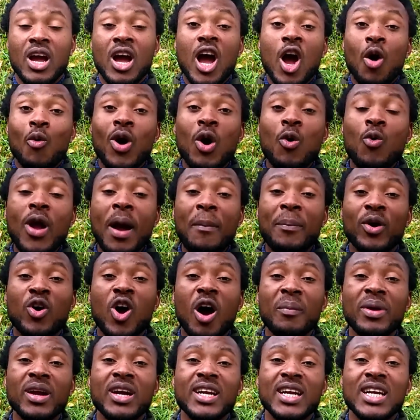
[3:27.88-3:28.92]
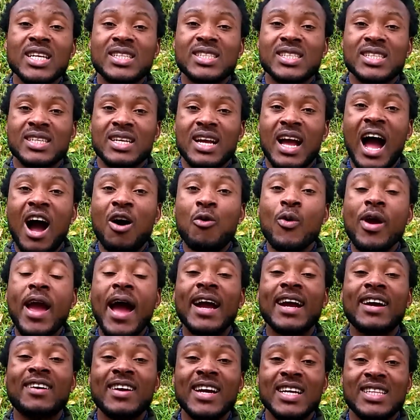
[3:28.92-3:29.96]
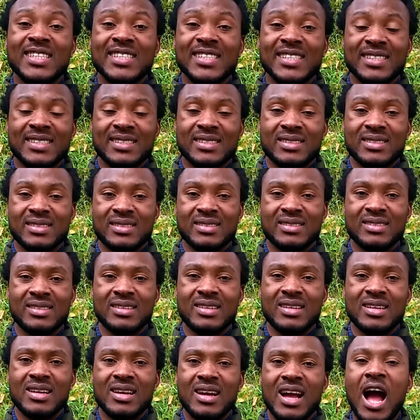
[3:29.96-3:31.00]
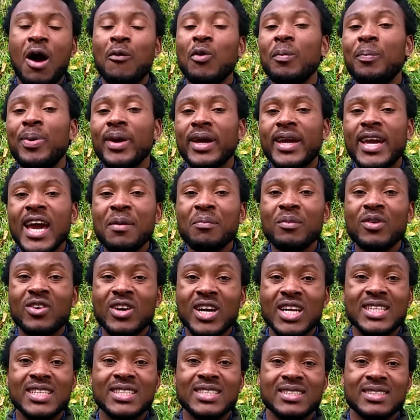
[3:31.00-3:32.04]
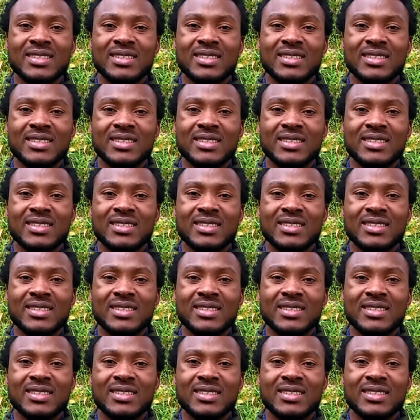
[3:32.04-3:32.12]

When we are becoming great, and we are great, and we became great,